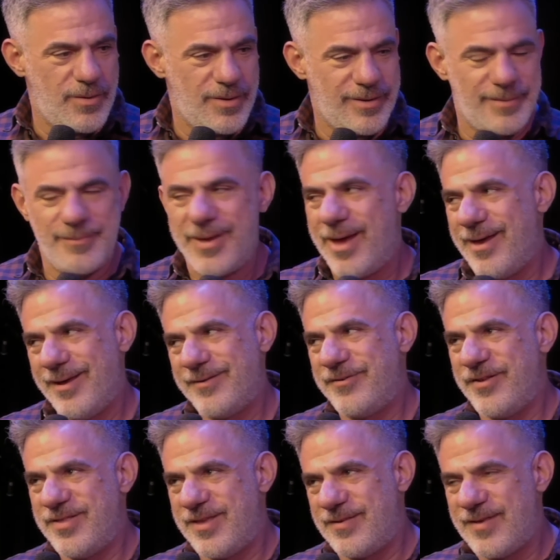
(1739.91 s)
um, I
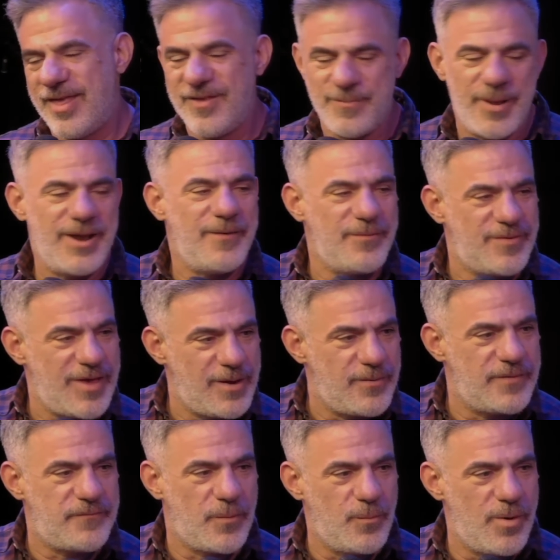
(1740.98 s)
shouldn't say this, but it's like
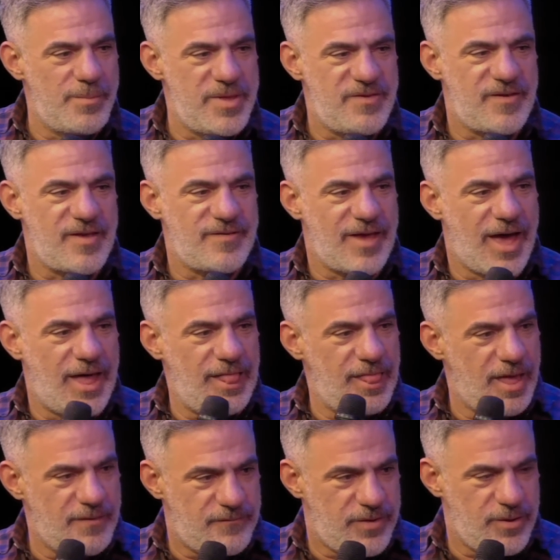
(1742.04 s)
when if a woman says, I
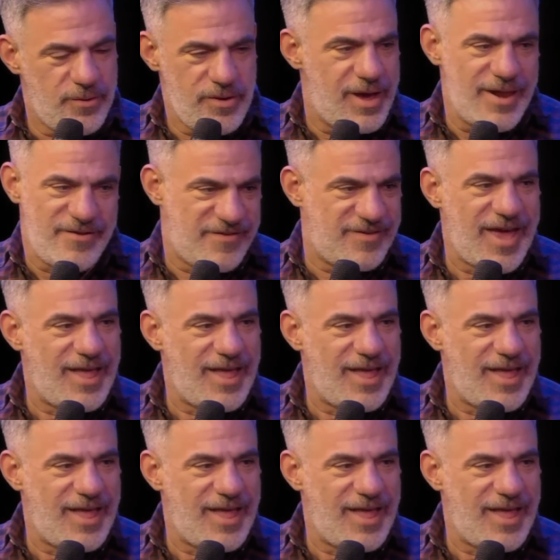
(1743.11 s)
love you, you got to just say